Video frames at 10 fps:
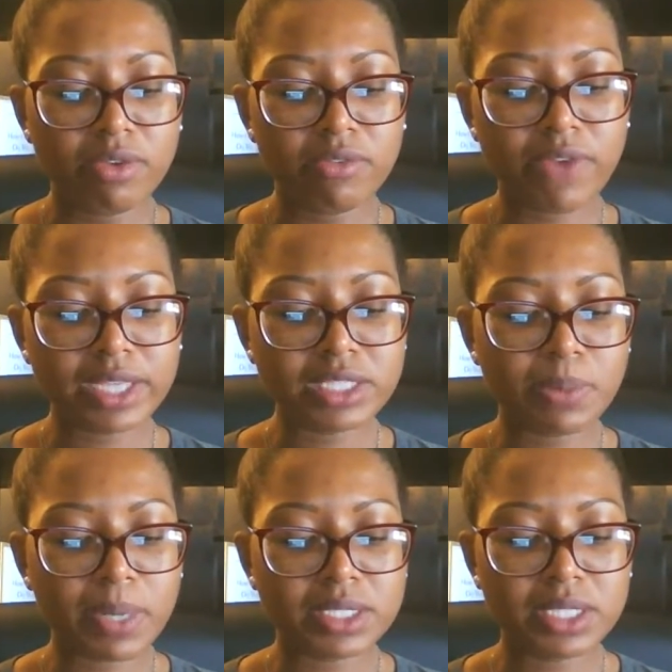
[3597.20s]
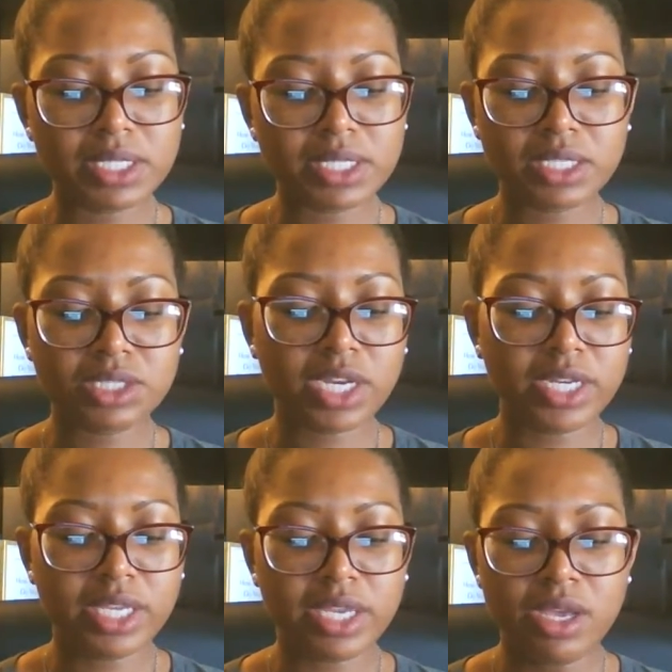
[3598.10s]
Vice President Dick
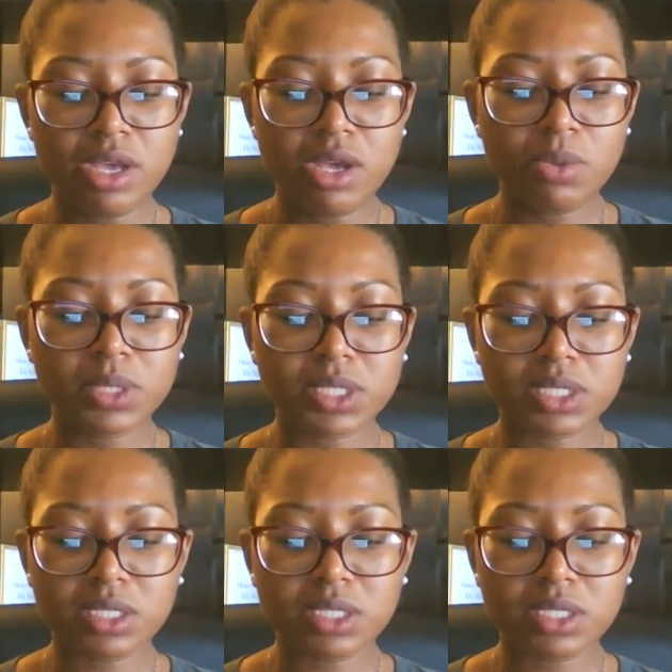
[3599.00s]
Cheney was